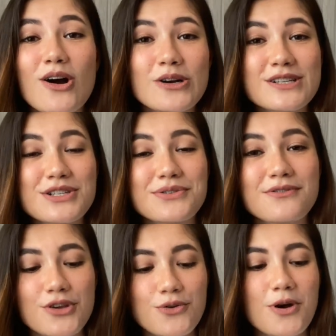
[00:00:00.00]
honest
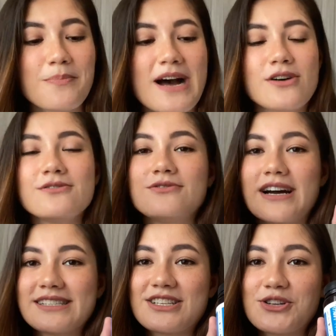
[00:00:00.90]
review about
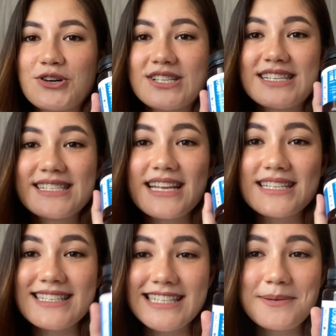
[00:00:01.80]
Vitedox's
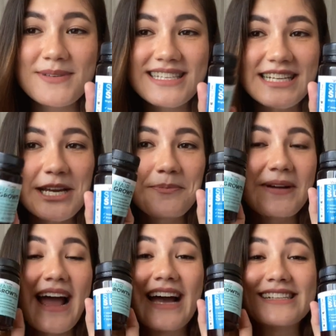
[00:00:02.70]
Slim Sleep
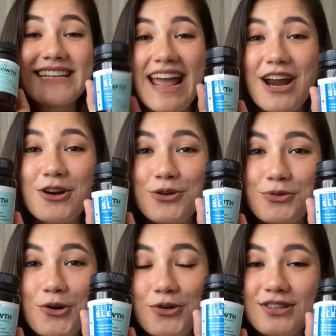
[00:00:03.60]
and Hair
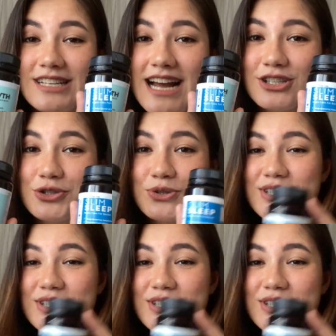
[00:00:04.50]
Growth Natural